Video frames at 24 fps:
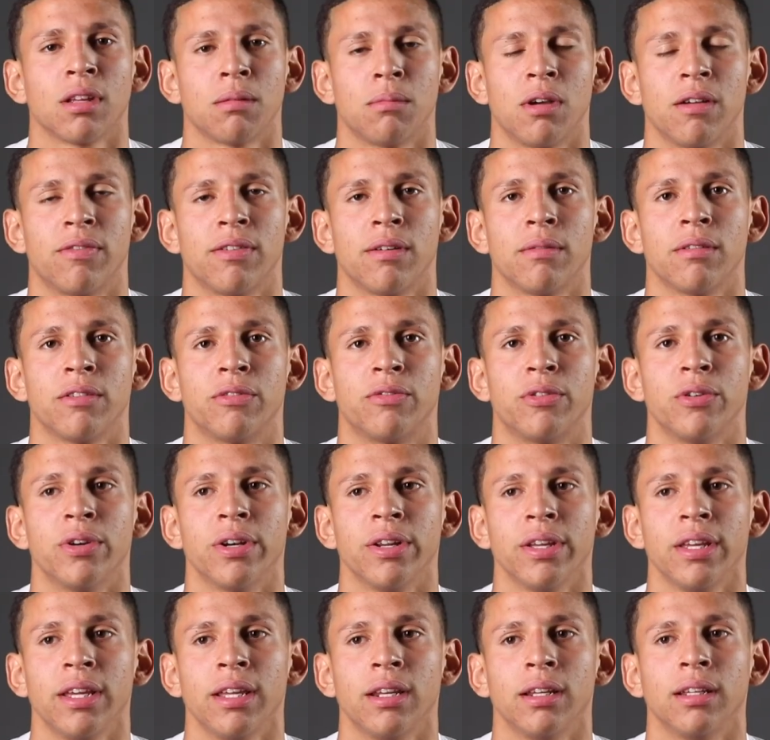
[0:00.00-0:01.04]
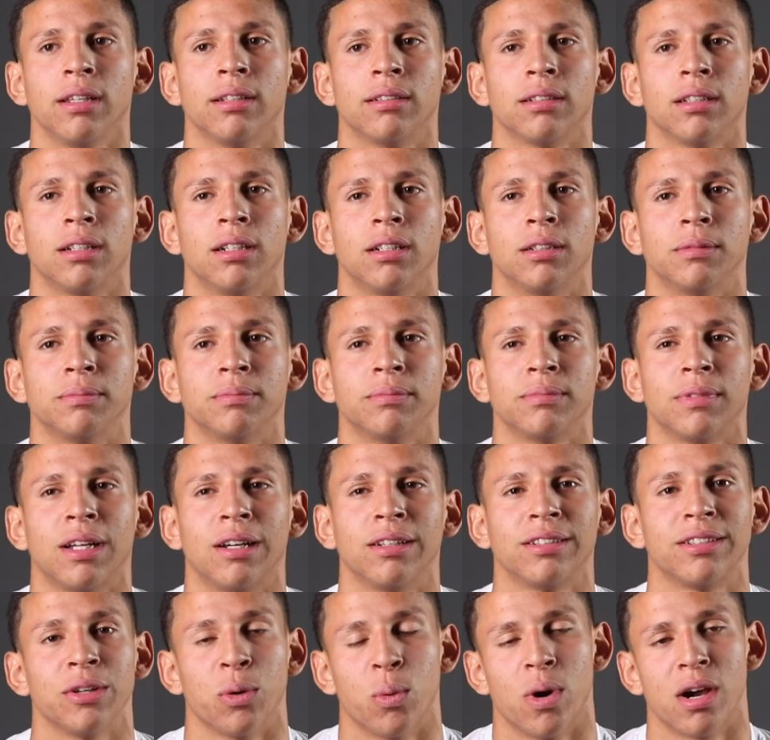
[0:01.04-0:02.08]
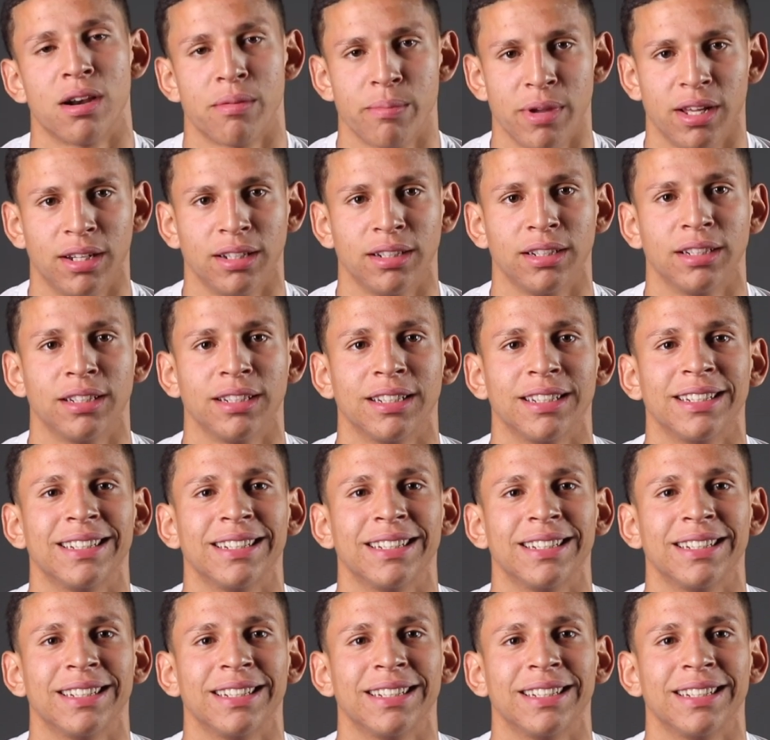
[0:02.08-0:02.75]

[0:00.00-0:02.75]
My favorite fruit to eat is, I'll say watermelon.